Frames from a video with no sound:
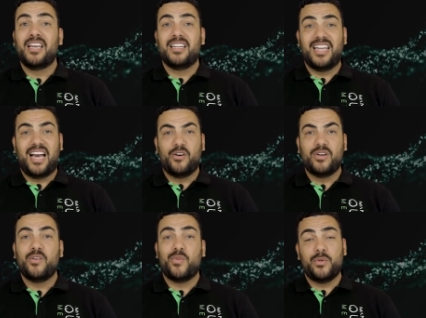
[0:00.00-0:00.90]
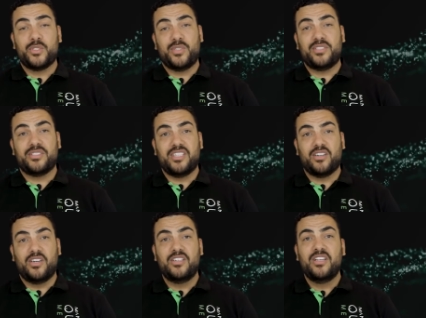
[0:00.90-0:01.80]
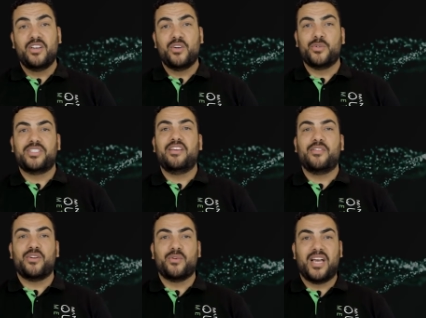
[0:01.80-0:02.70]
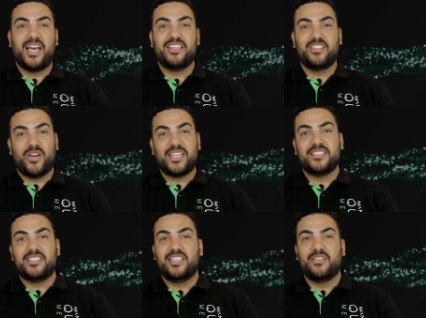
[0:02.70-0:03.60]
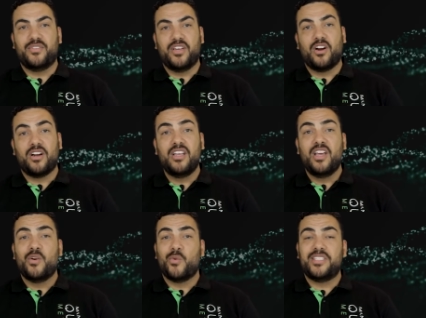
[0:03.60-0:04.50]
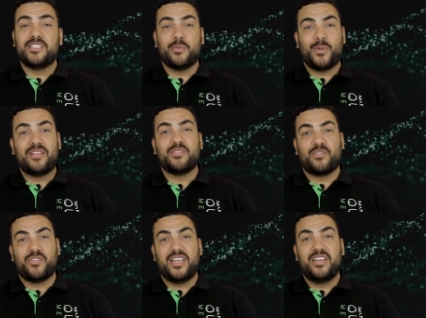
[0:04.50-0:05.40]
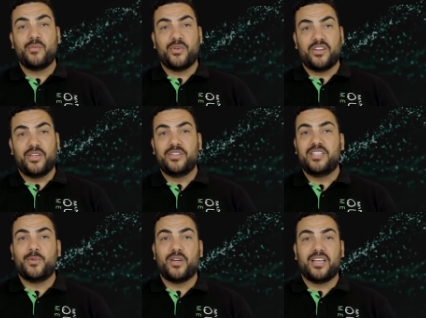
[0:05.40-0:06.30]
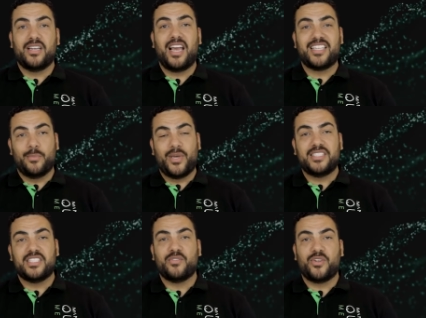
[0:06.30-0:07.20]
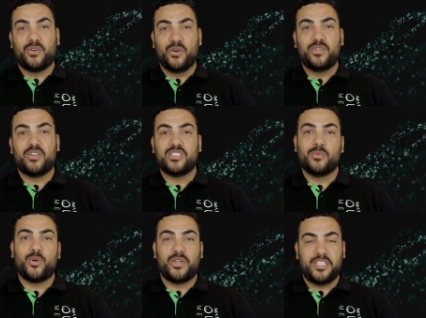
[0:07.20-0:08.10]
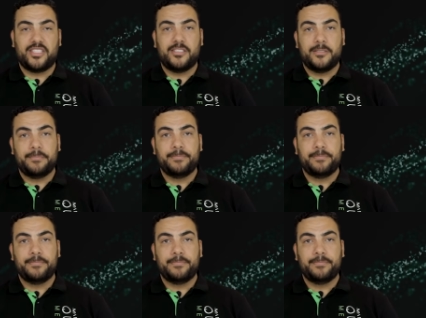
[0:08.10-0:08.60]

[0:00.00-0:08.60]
Now, we will switch to Serdal, who will take you through a hand interaction scene in VR, which is supplied for free with our Unity plugin as a basis for your own custom projects.